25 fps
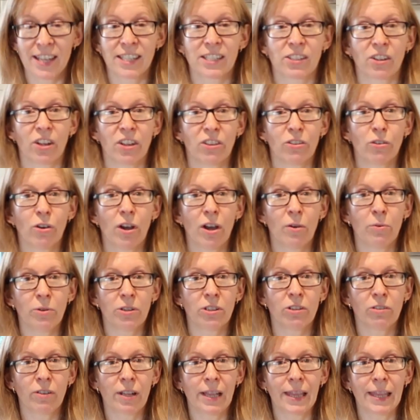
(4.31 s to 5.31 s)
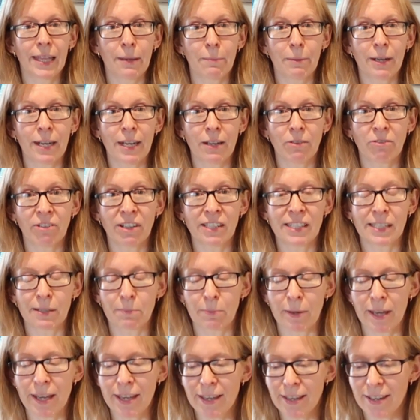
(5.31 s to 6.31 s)
so I thought I would do a lemony
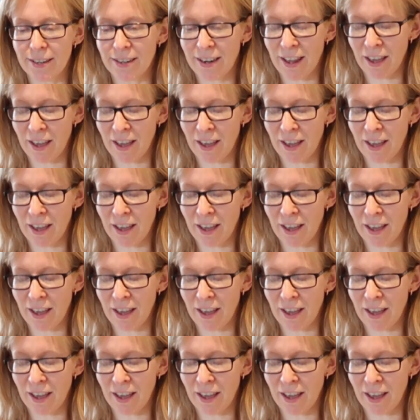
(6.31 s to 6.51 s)
recipe.